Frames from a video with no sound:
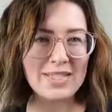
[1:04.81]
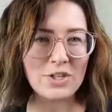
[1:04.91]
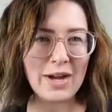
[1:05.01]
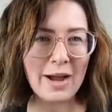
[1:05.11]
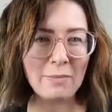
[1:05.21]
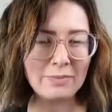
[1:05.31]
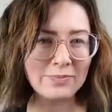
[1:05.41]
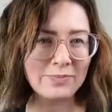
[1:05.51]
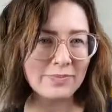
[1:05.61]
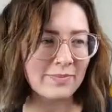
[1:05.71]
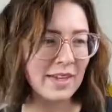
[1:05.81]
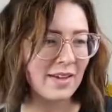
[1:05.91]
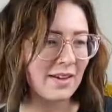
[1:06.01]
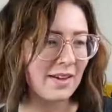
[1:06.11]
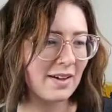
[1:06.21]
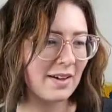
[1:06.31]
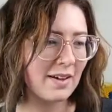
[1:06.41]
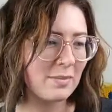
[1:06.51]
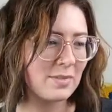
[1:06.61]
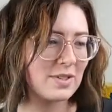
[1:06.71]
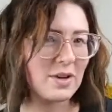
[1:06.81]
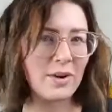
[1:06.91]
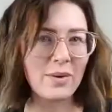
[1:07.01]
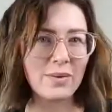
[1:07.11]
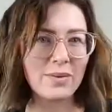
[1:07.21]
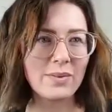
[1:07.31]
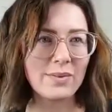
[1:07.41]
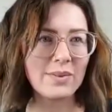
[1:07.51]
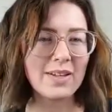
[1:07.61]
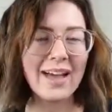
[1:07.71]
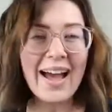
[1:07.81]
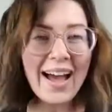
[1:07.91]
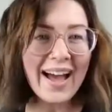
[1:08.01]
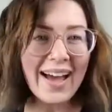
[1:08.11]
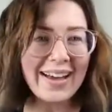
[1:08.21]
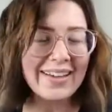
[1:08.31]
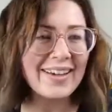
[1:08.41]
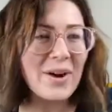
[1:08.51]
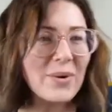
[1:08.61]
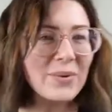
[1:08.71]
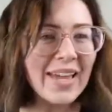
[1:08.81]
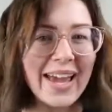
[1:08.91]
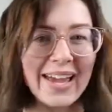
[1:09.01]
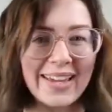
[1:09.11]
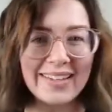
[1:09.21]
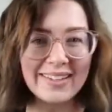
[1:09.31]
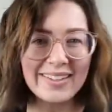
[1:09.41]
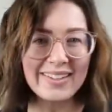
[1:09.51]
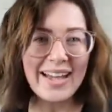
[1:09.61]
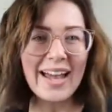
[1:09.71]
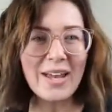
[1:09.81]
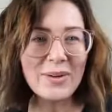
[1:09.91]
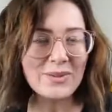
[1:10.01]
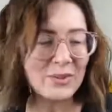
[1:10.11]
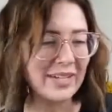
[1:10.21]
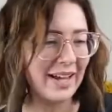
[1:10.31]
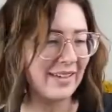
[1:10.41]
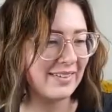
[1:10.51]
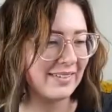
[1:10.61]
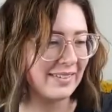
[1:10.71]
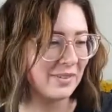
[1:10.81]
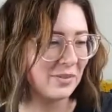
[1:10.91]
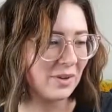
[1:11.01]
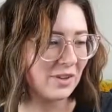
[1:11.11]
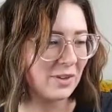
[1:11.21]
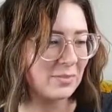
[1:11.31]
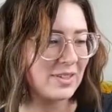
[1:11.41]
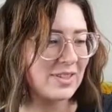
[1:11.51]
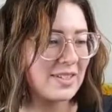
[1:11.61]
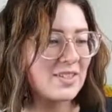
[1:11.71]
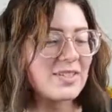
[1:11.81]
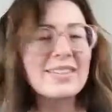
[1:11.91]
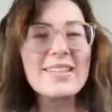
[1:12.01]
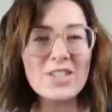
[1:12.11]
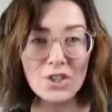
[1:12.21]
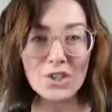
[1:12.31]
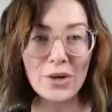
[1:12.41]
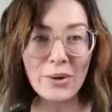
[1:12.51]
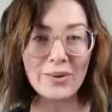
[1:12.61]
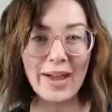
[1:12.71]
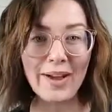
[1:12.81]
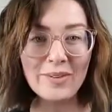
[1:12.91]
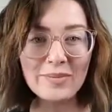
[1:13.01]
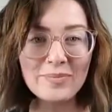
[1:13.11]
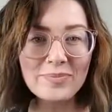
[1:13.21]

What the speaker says: trap. So hi! Oh yay! Hello, Julia. Welcome to this show now.